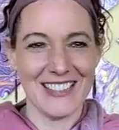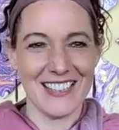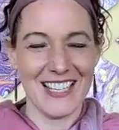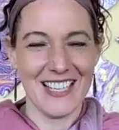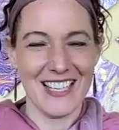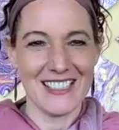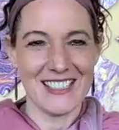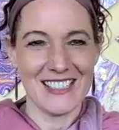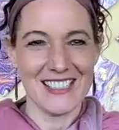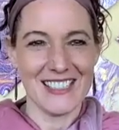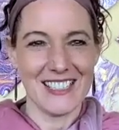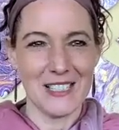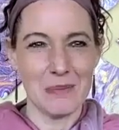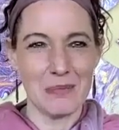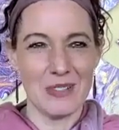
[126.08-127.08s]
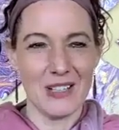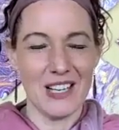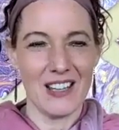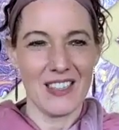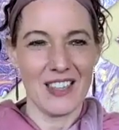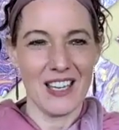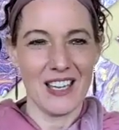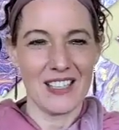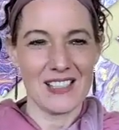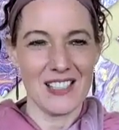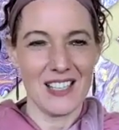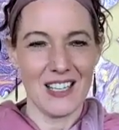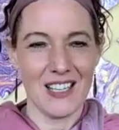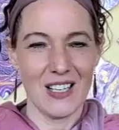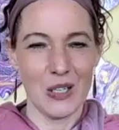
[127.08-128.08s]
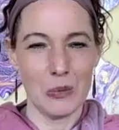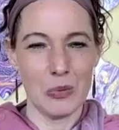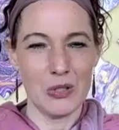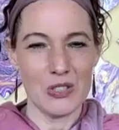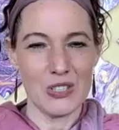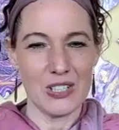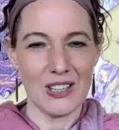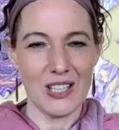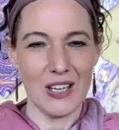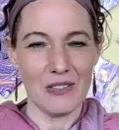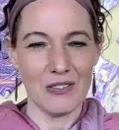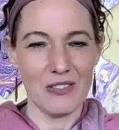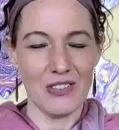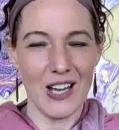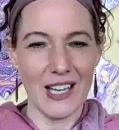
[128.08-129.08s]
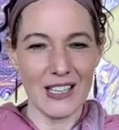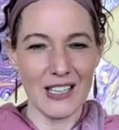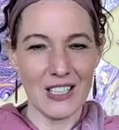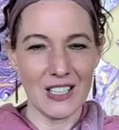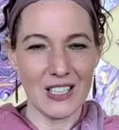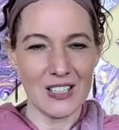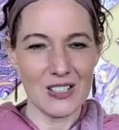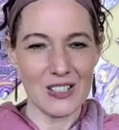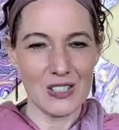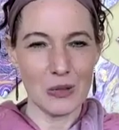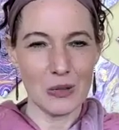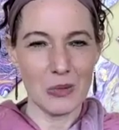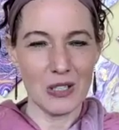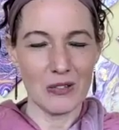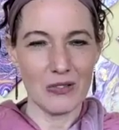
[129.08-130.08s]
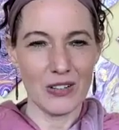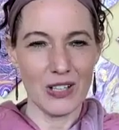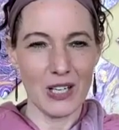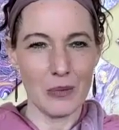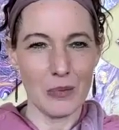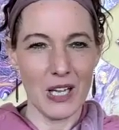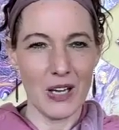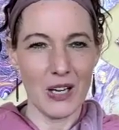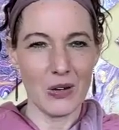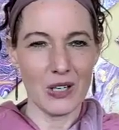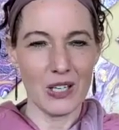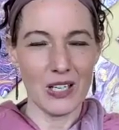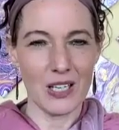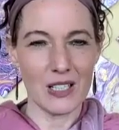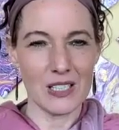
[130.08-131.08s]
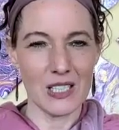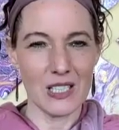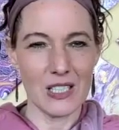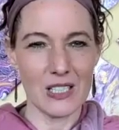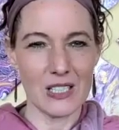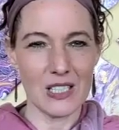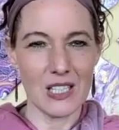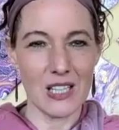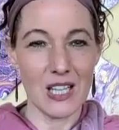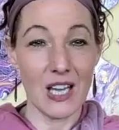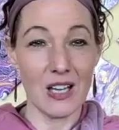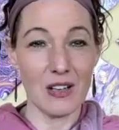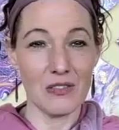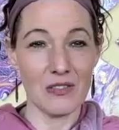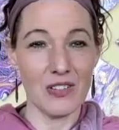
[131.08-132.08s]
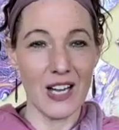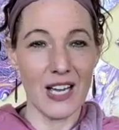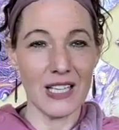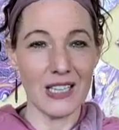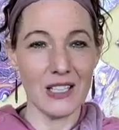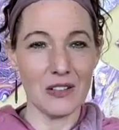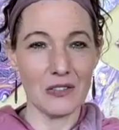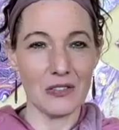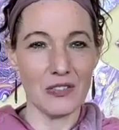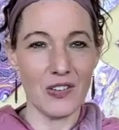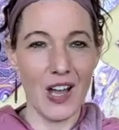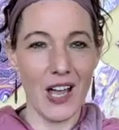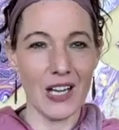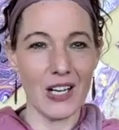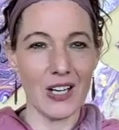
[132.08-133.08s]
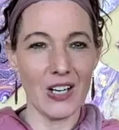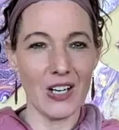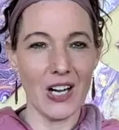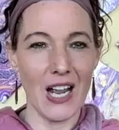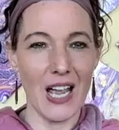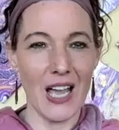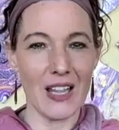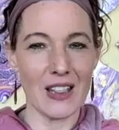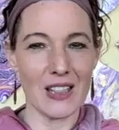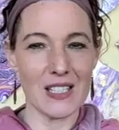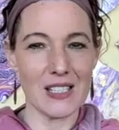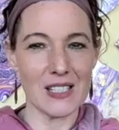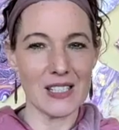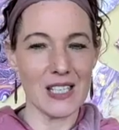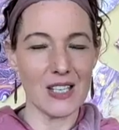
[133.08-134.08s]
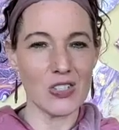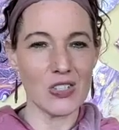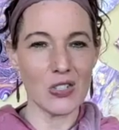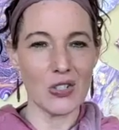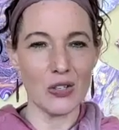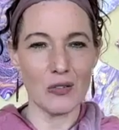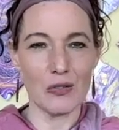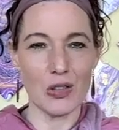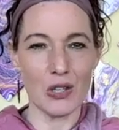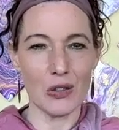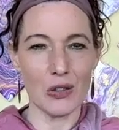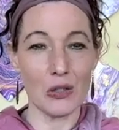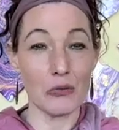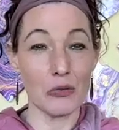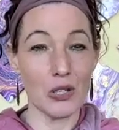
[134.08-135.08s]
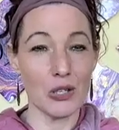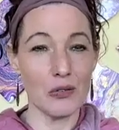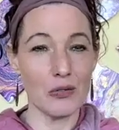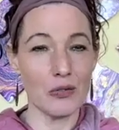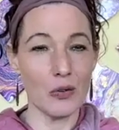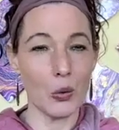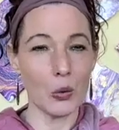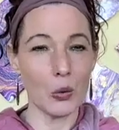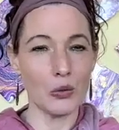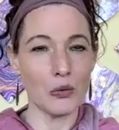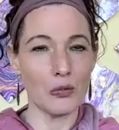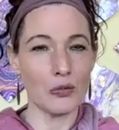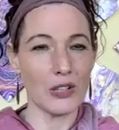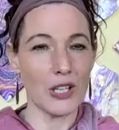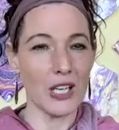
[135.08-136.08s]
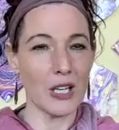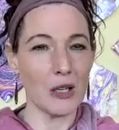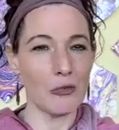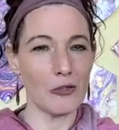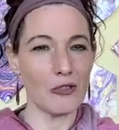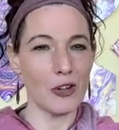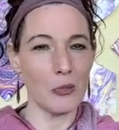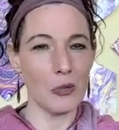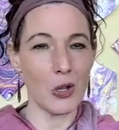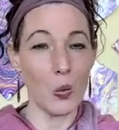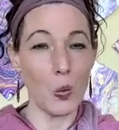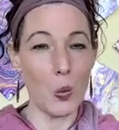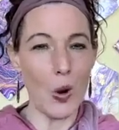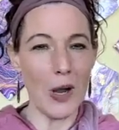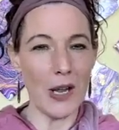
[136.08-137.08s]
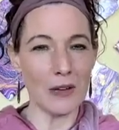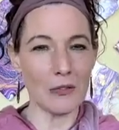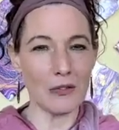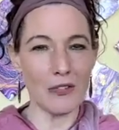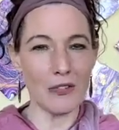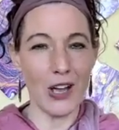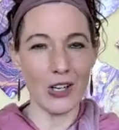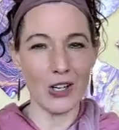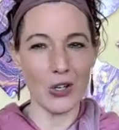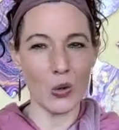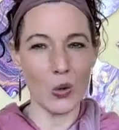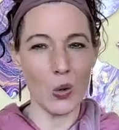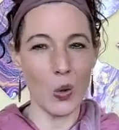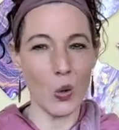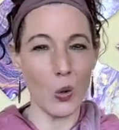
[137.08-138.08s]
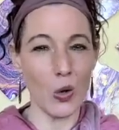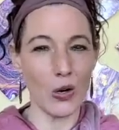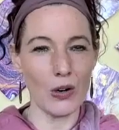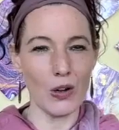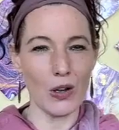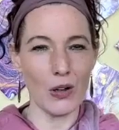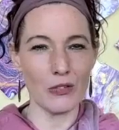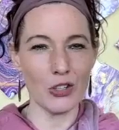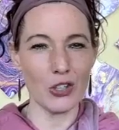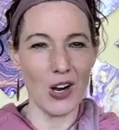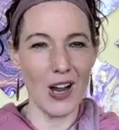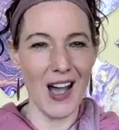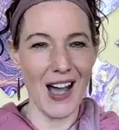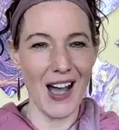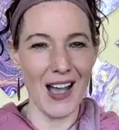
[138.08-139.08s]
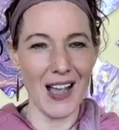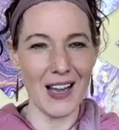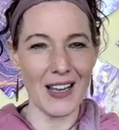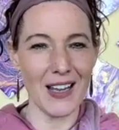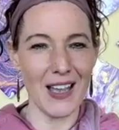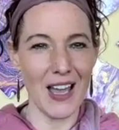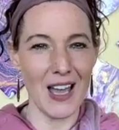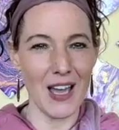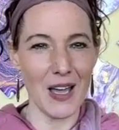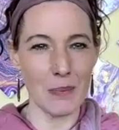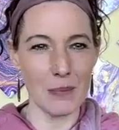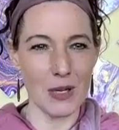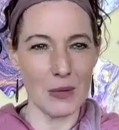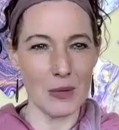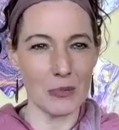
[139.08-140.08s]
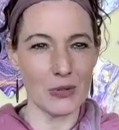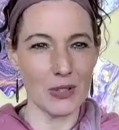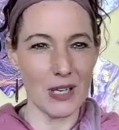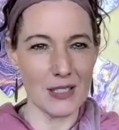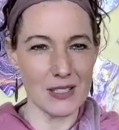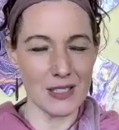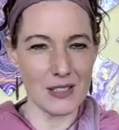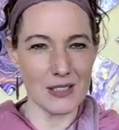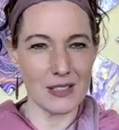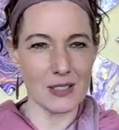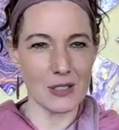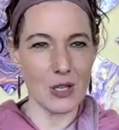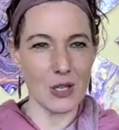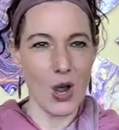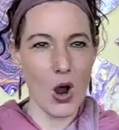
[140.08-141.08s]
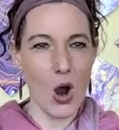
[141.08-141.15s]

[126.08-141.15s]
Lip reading: Nice deep breath. Exhale, pushing that violet consuming flame now, connecting into that violet fire at the center of the threefold flame from the white fire core of your I am presence.